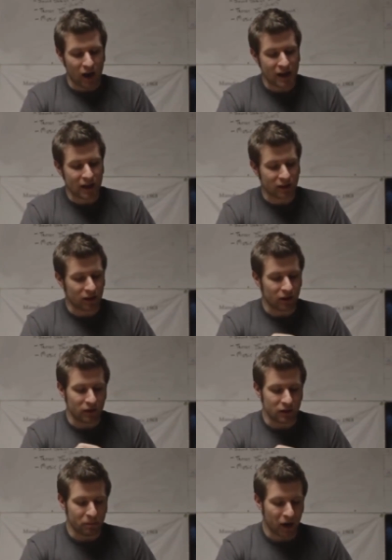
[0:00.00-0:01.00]
I hit
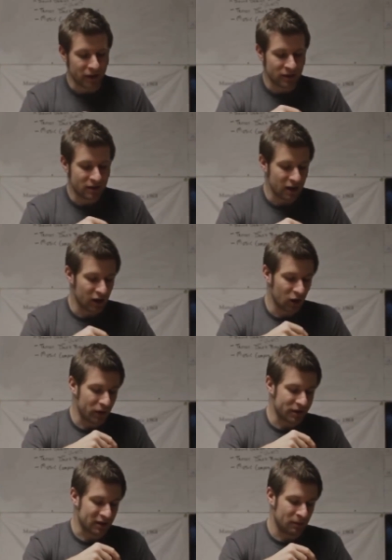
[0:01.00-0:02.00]
the buttons here
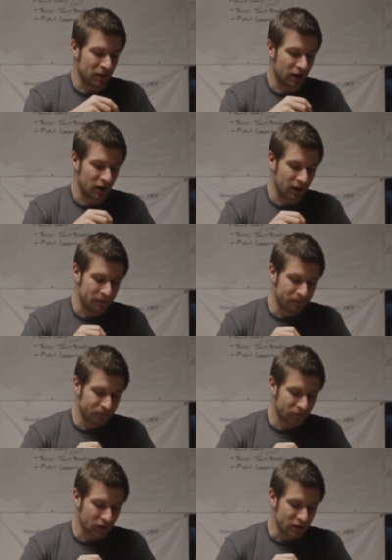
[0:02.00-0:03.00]
with some
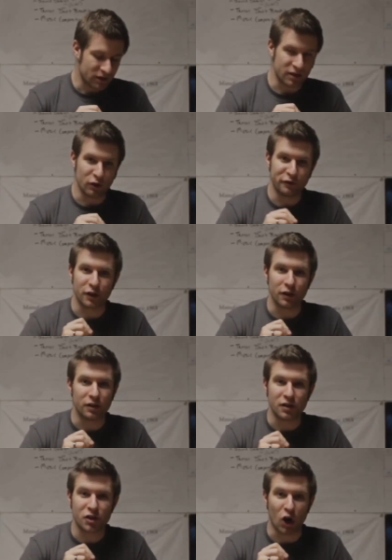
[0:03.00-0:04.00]

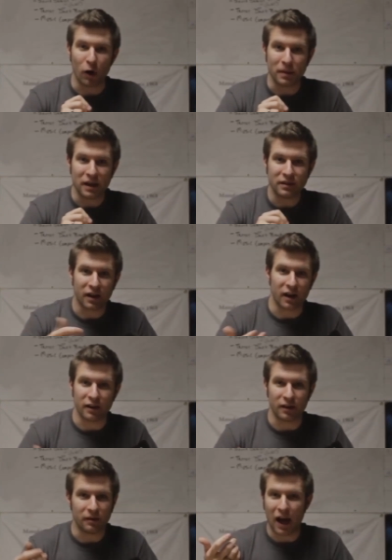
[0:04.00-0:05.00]
silver Sharpie to kind
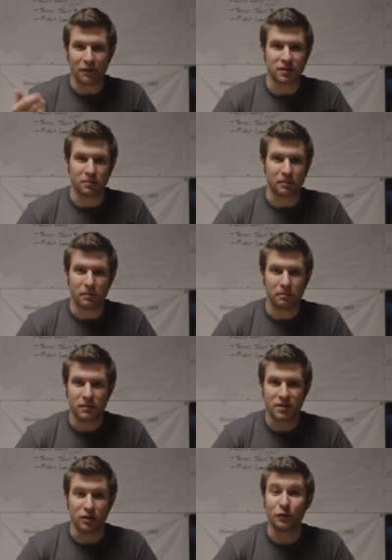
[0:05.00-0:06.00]
of have some
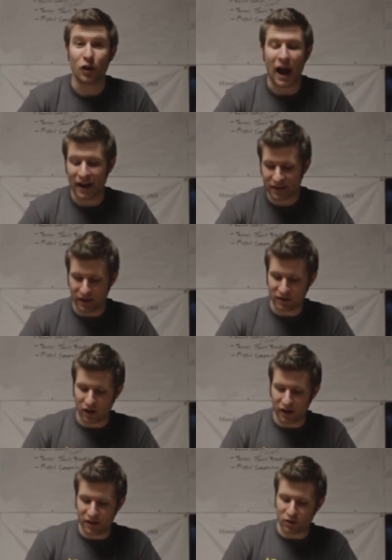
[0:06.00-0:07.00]
silver accent
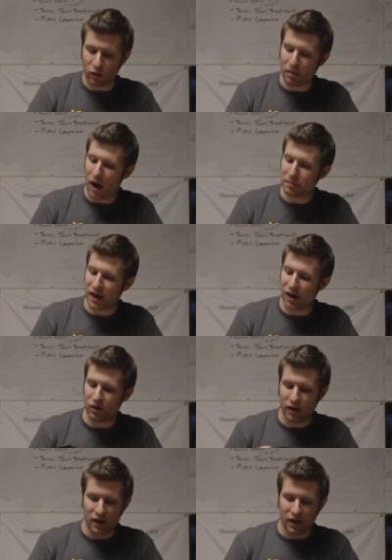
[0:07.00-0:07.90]
on it, so it popped out.